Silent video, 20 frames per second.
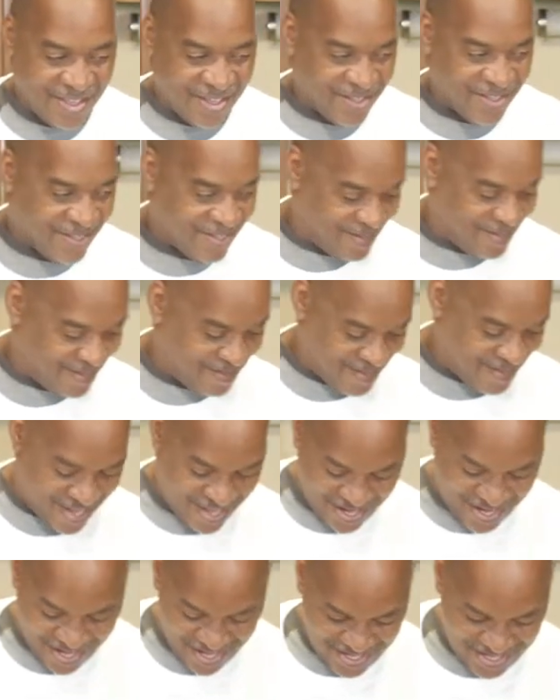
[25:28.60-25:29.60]
So,
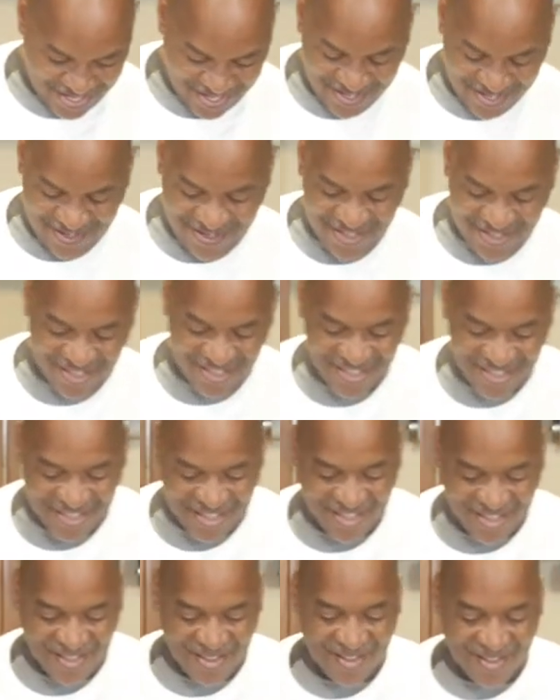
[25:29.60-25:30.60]
and I did
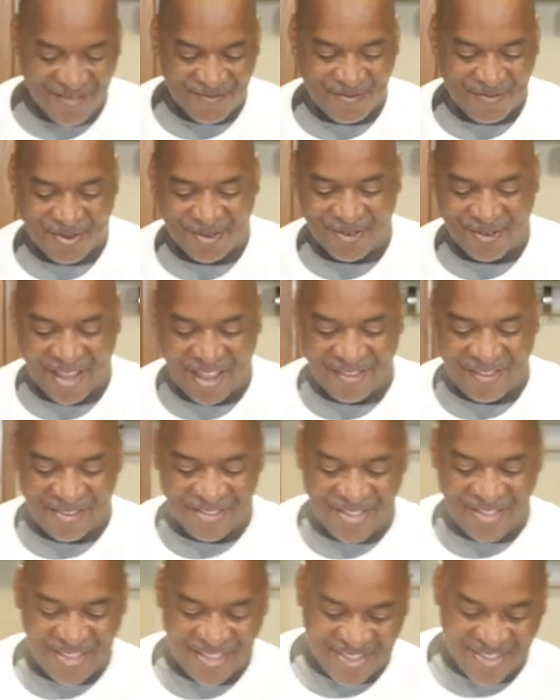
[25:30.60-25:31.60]
pull out
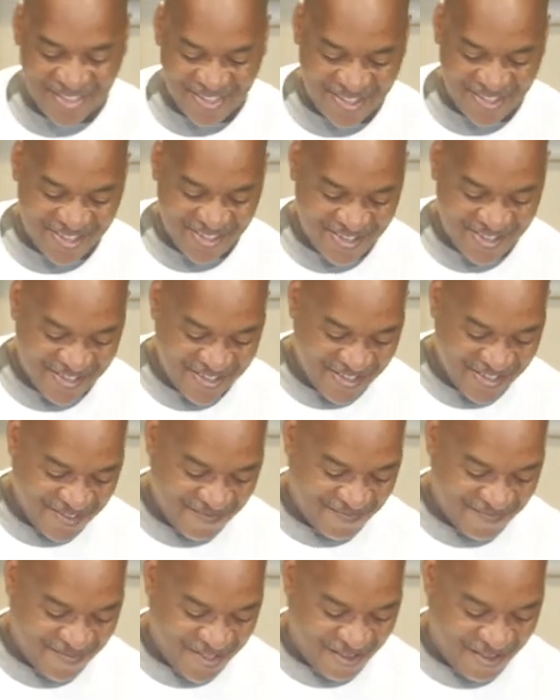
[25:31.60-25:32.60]

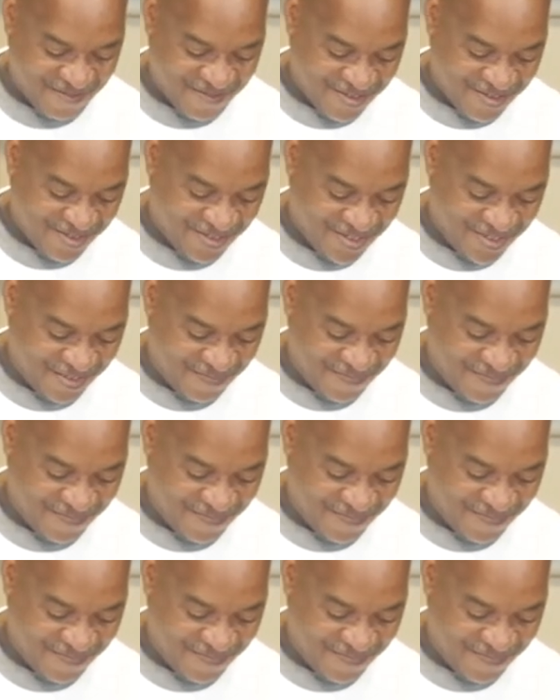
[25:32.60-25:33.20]
my rolling